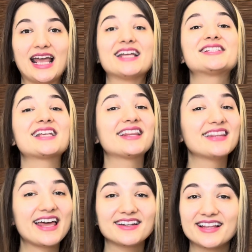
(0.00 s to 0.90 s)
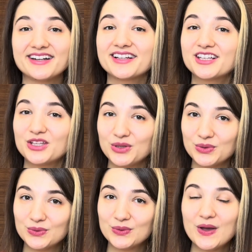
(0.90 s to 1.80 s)
It's a letter
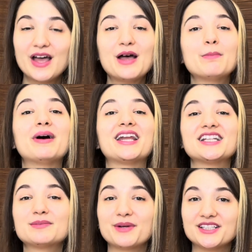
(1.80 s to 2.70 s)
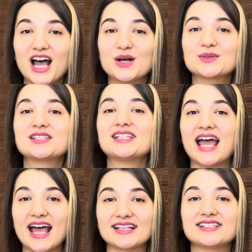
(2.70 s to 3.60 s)
Q, but it's pronounced
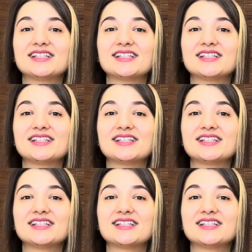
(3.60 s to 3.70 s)
as